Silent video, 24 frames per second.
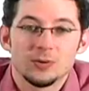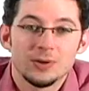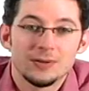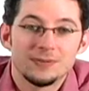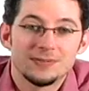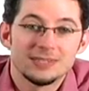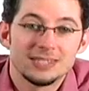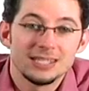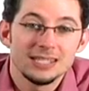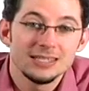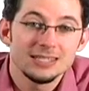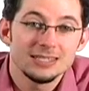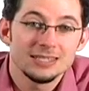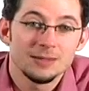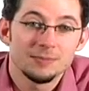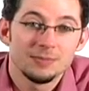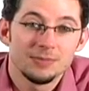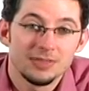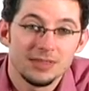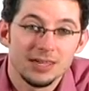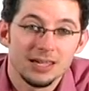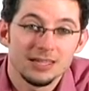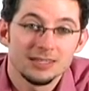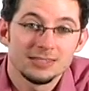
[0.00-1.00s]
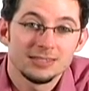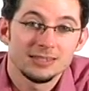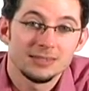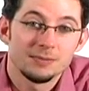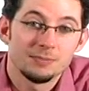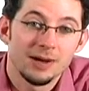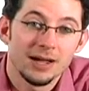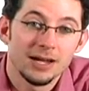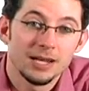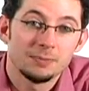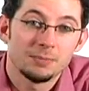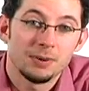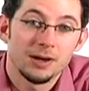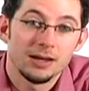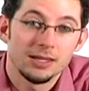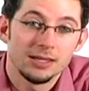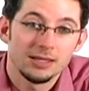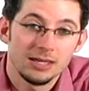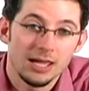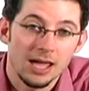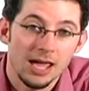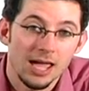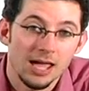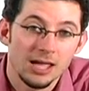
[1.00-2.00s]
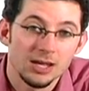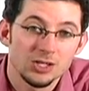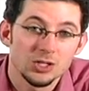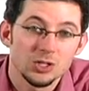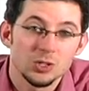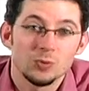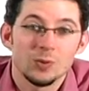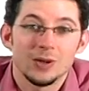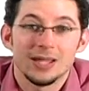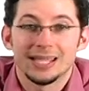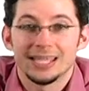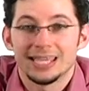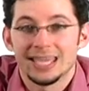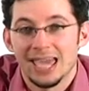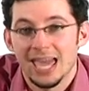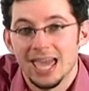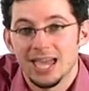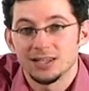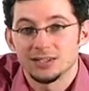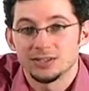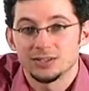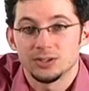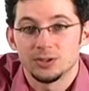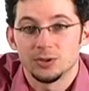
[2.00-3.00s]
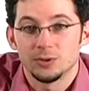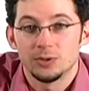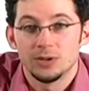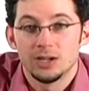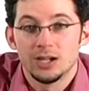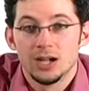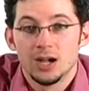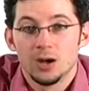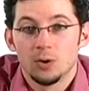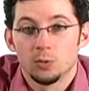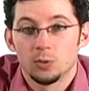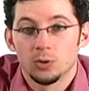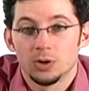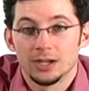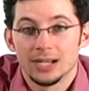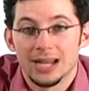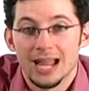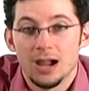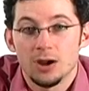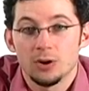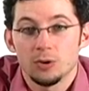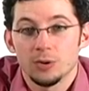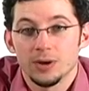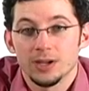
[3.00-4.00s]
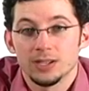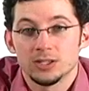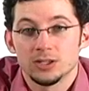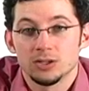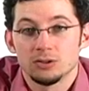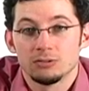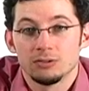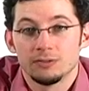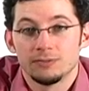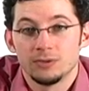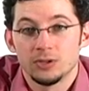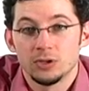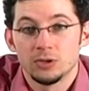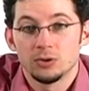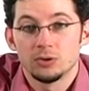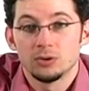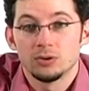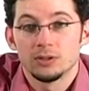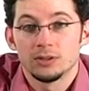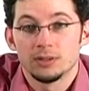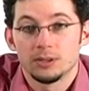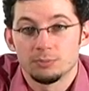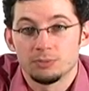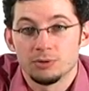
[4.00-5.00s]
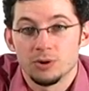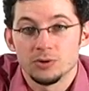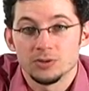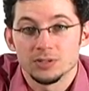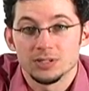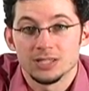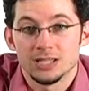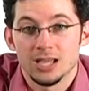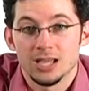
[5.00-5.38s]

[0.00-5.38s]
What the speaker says: we've seen some things that the Mighty Putty can do and can't do. We're now going to review the pros and